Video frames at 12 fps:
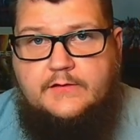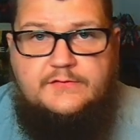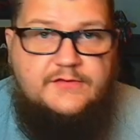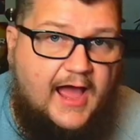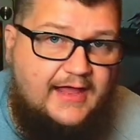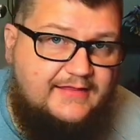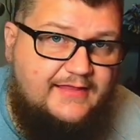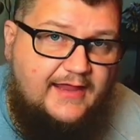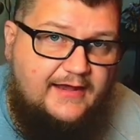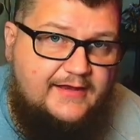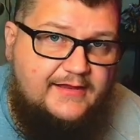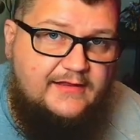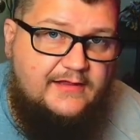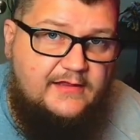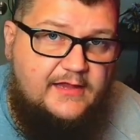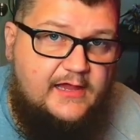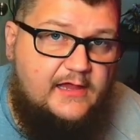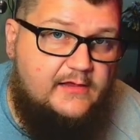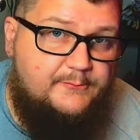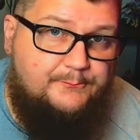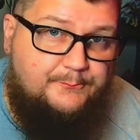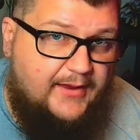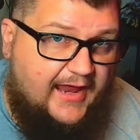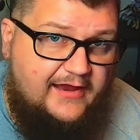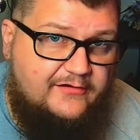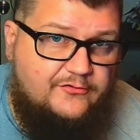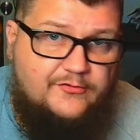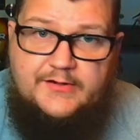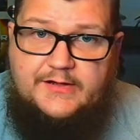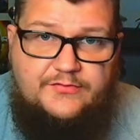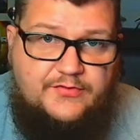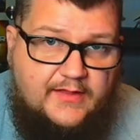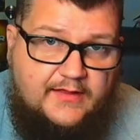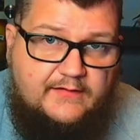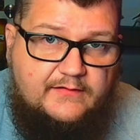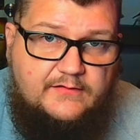Not getting banned or anything.